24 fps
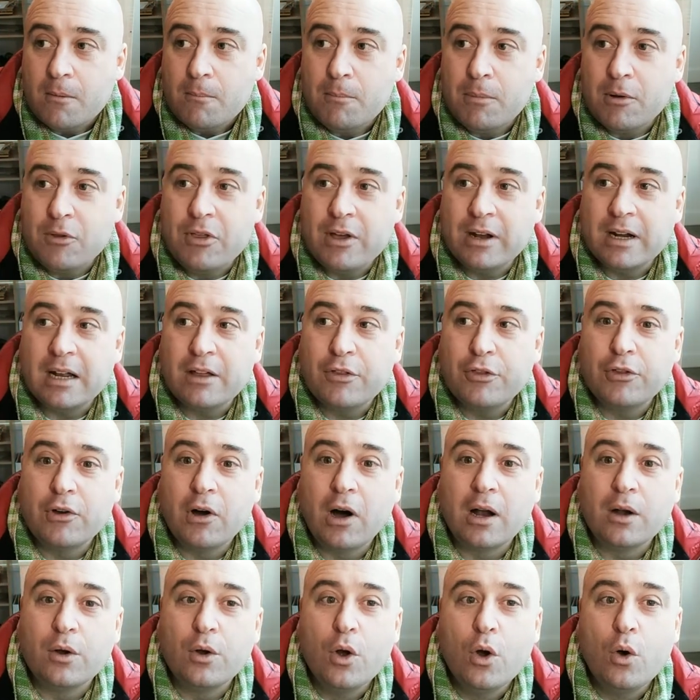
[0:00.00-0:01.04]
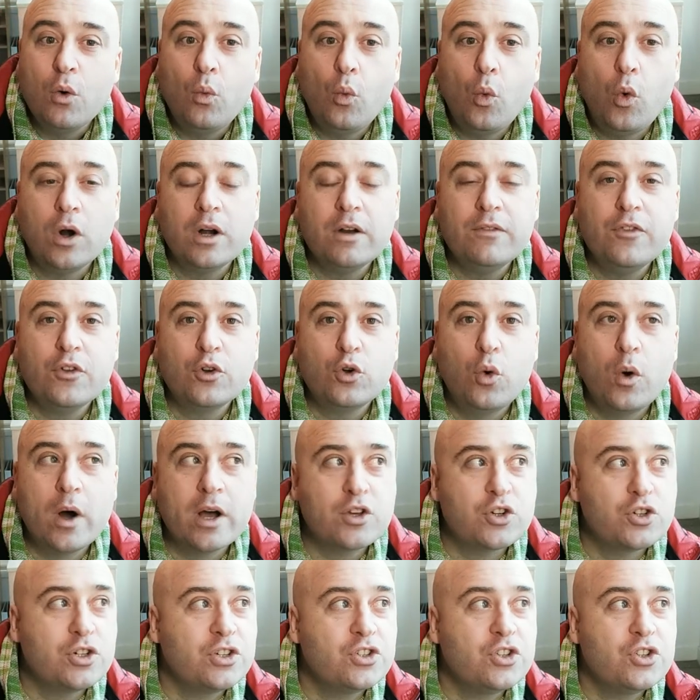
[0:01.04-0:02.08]
But then I thought, what if the
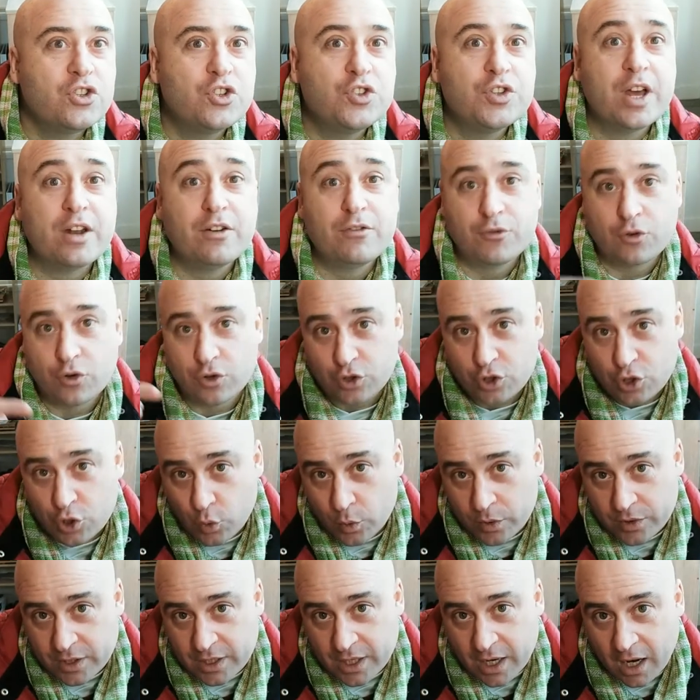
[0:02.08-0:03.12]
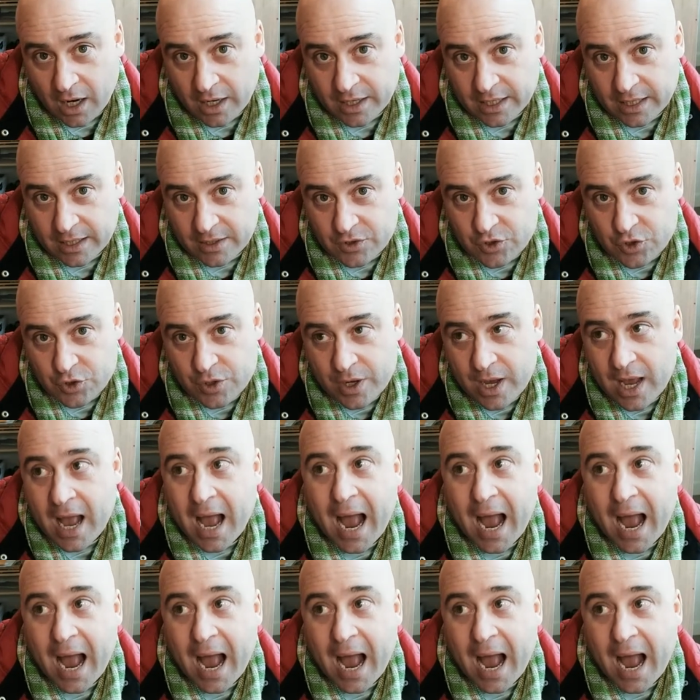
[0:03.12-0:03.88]
question is instead for you in the audience?